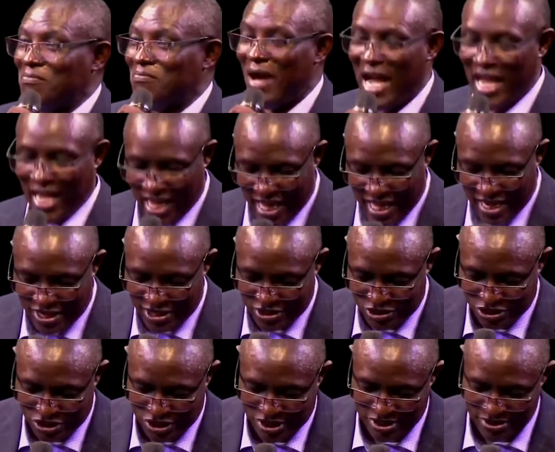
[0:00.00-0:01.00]
my
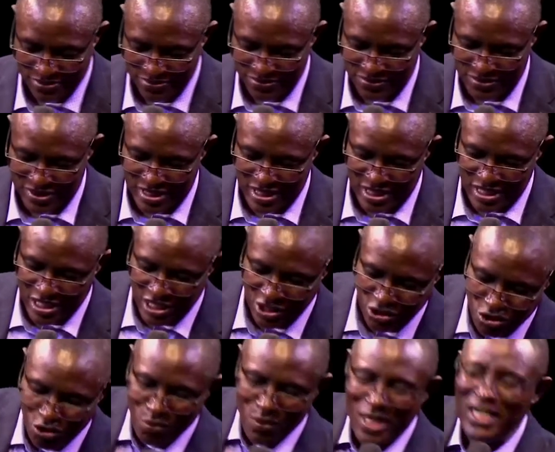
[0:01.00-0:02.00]
energy.
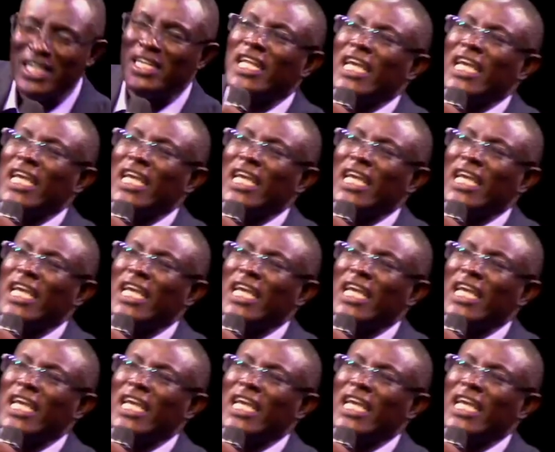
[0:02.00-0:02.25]
You will